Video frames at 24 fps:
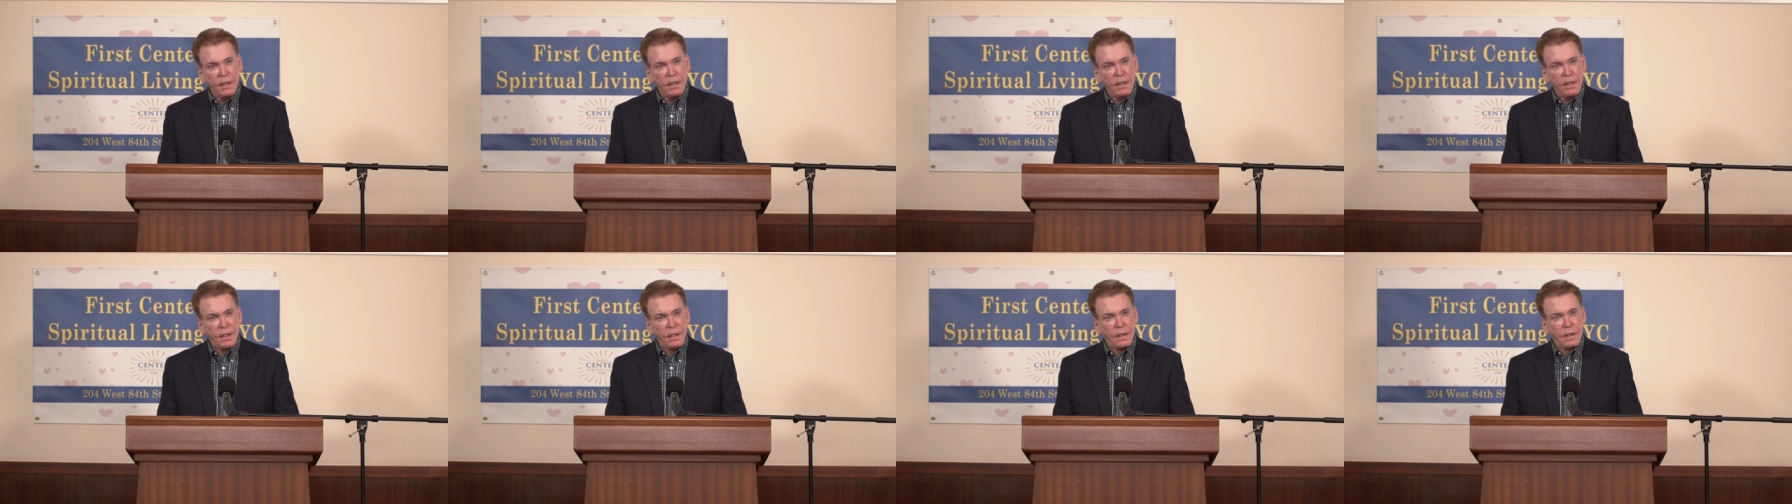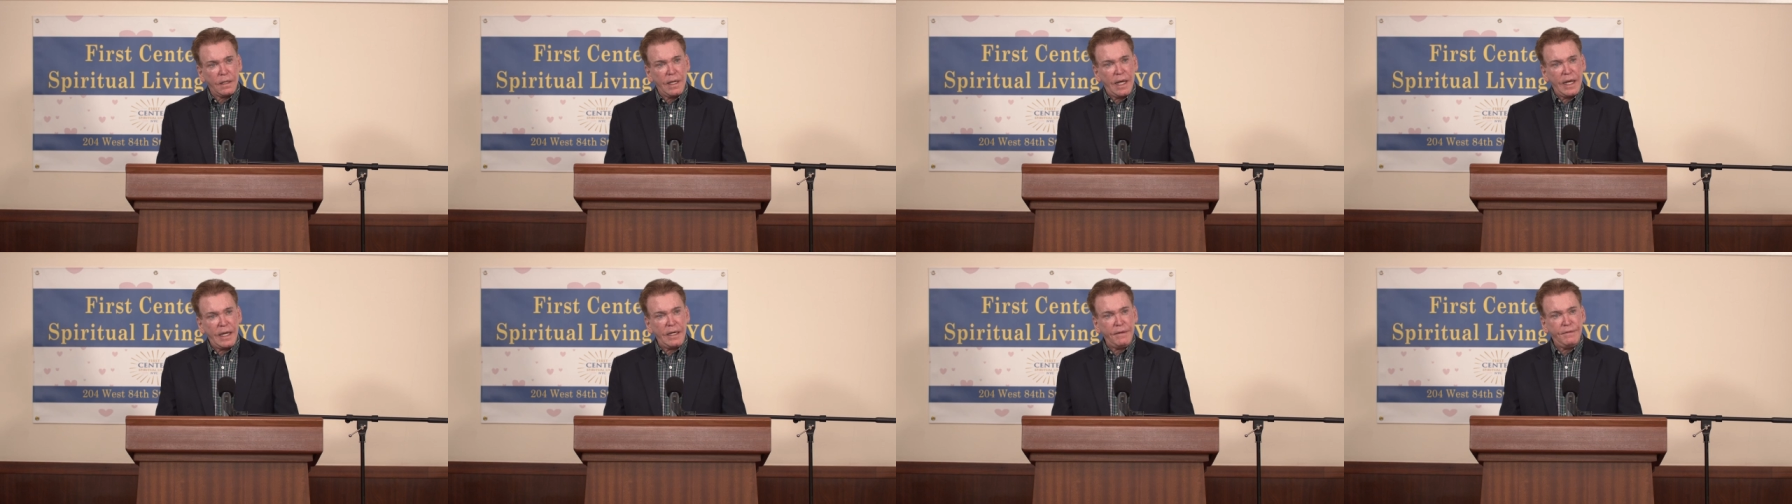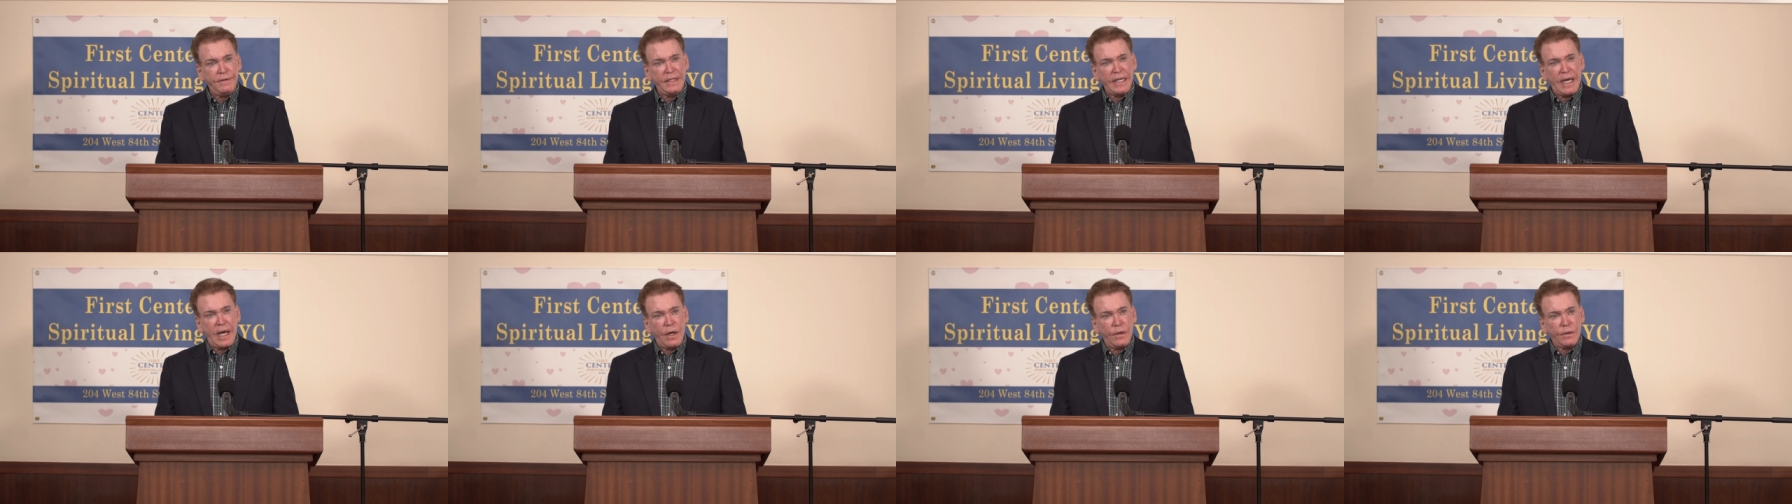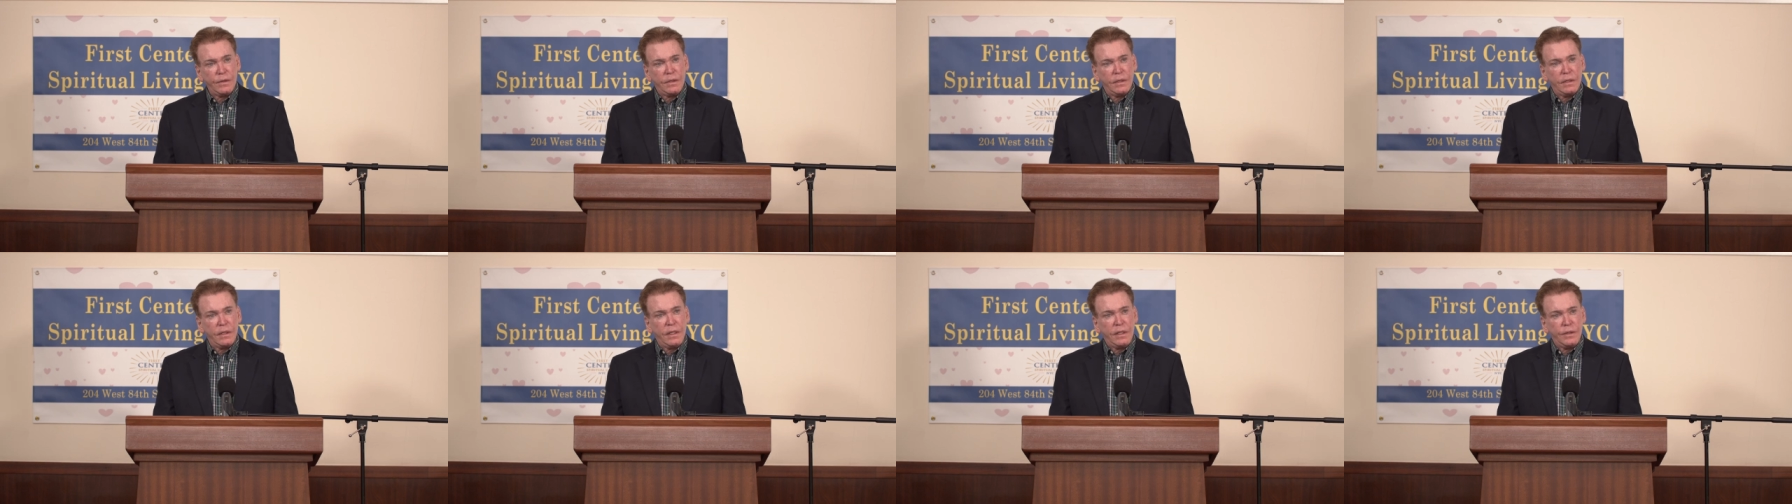and a lot of
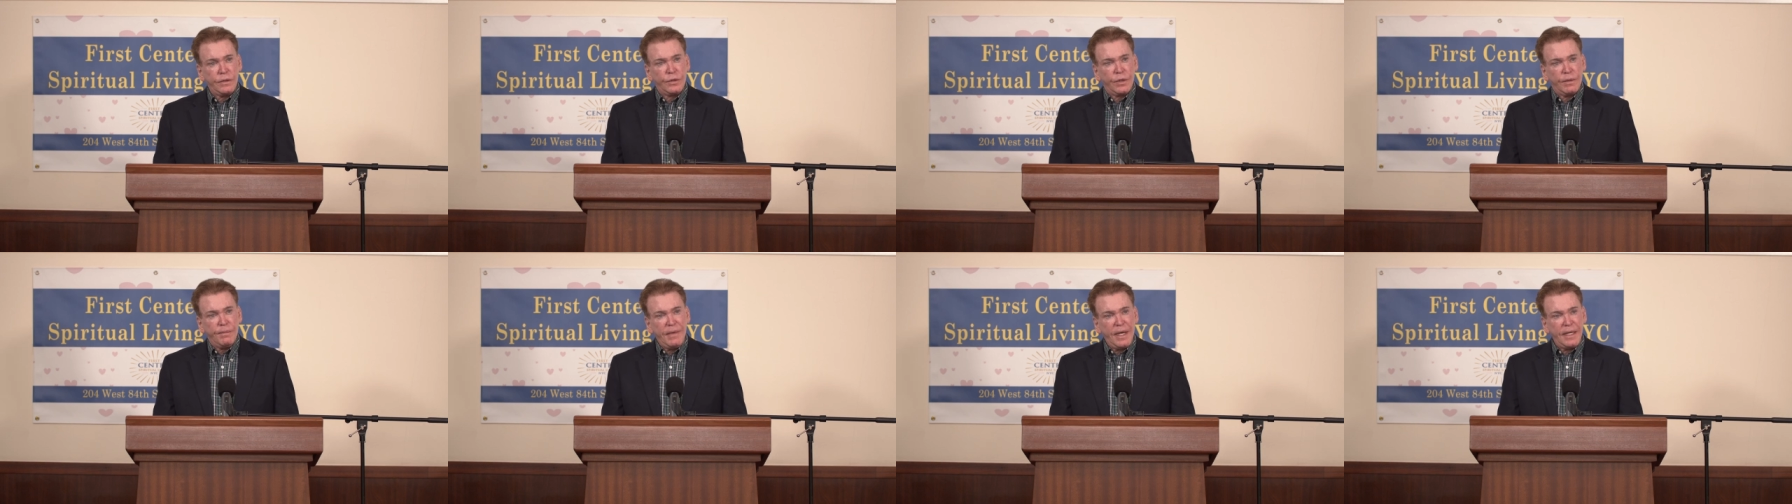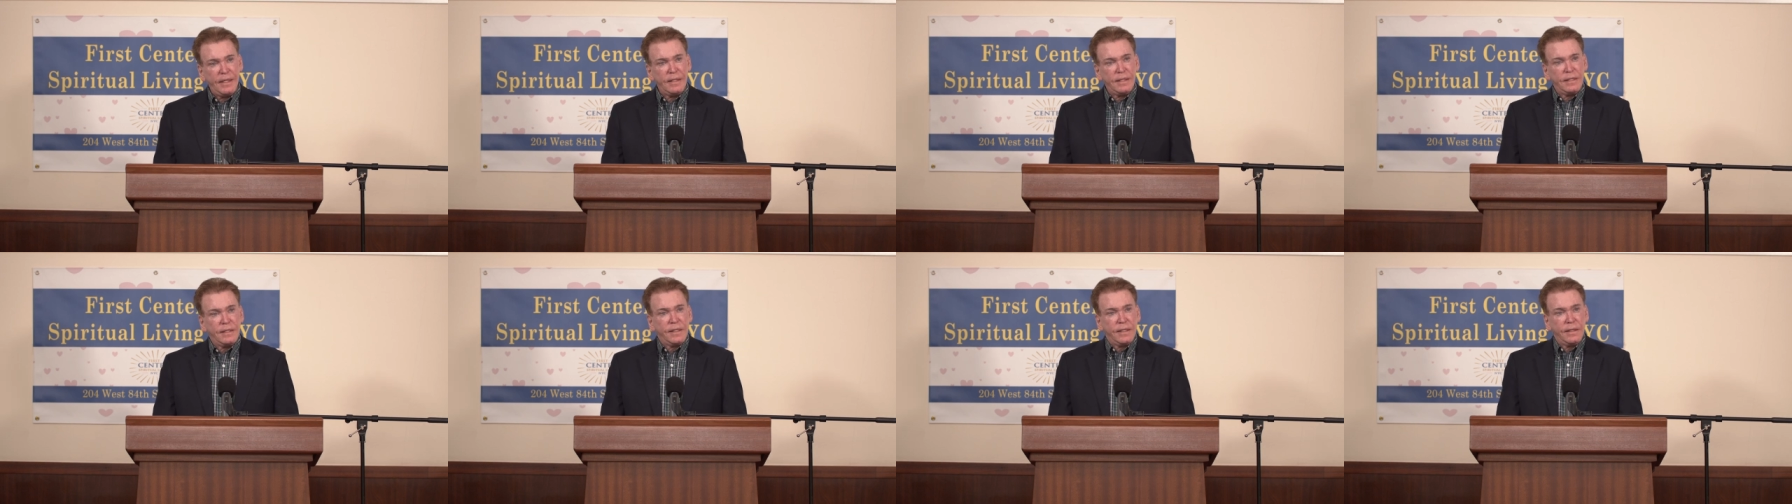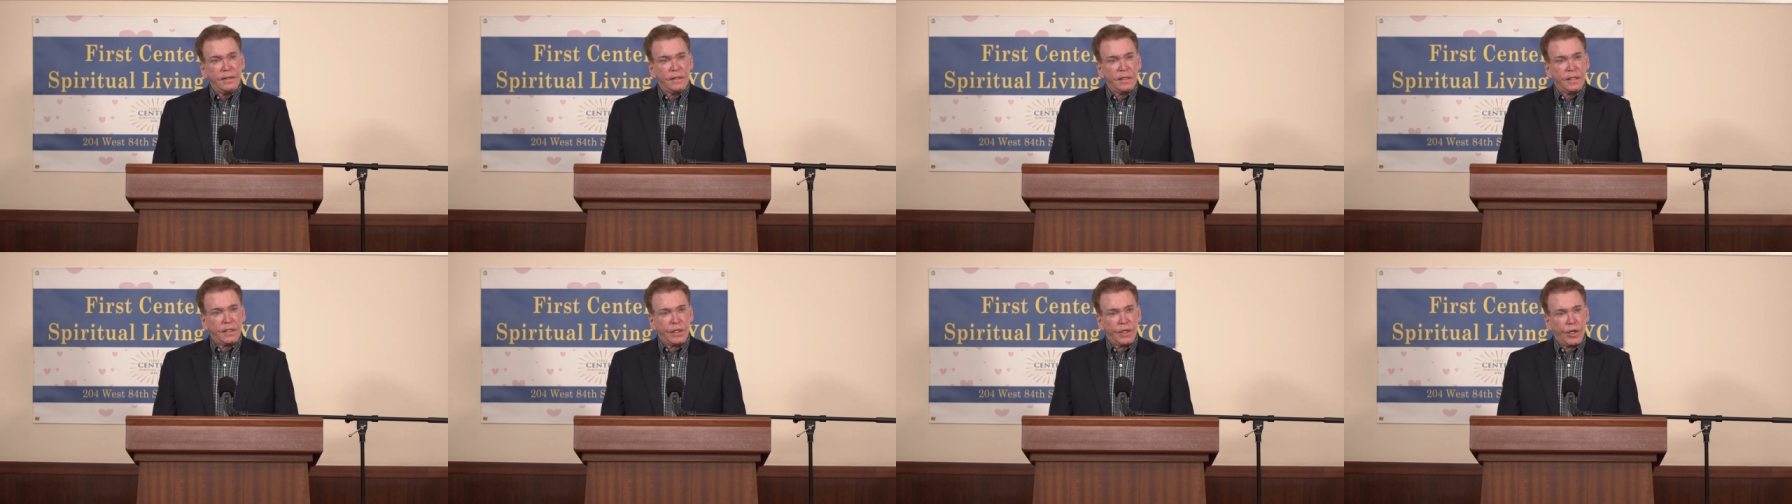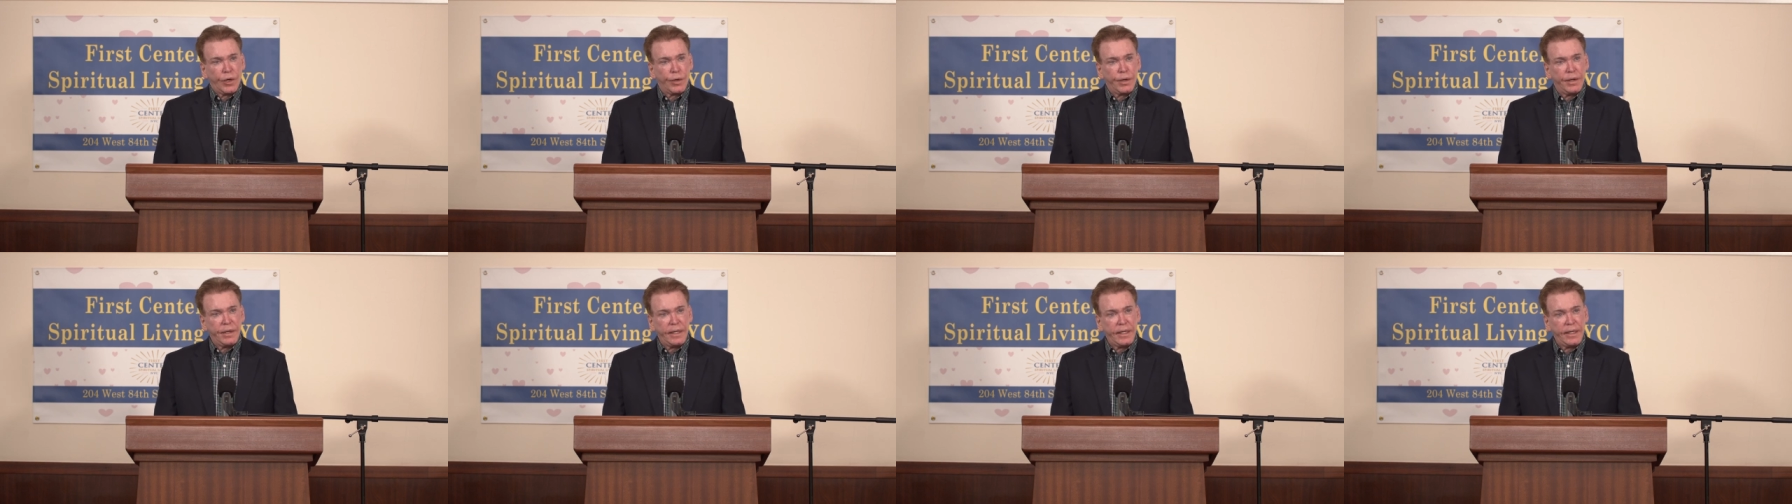doubt and tremendous
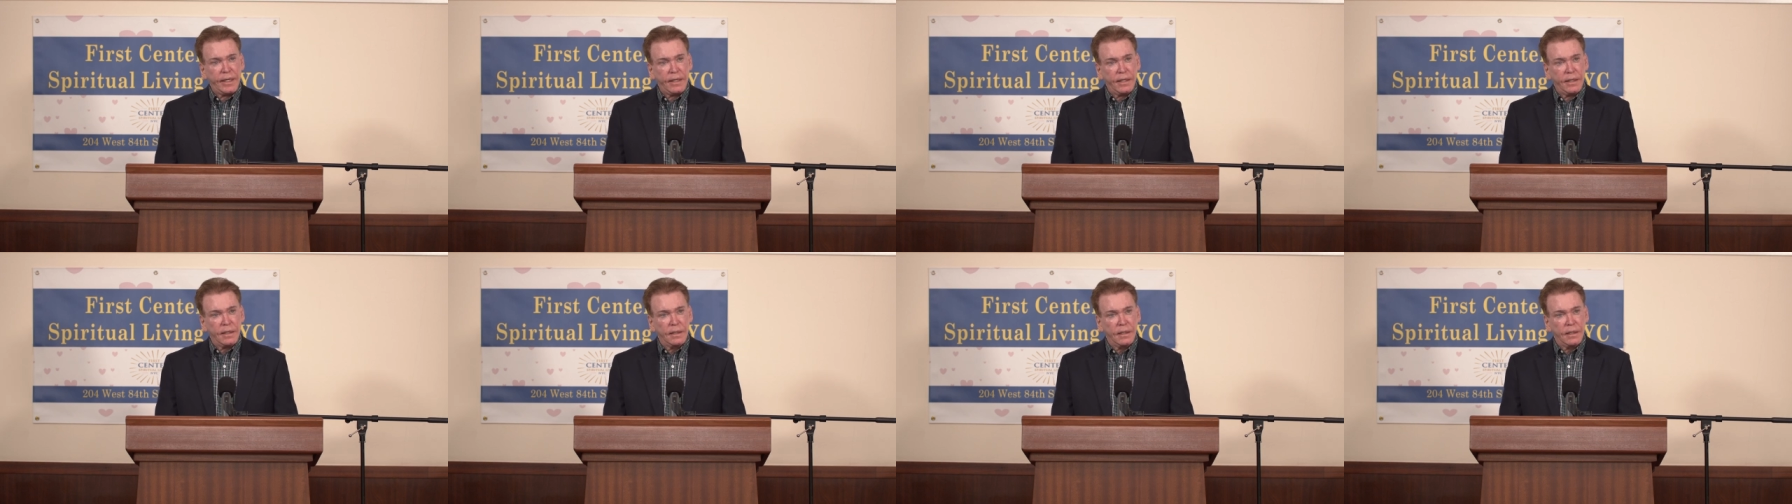insecurity.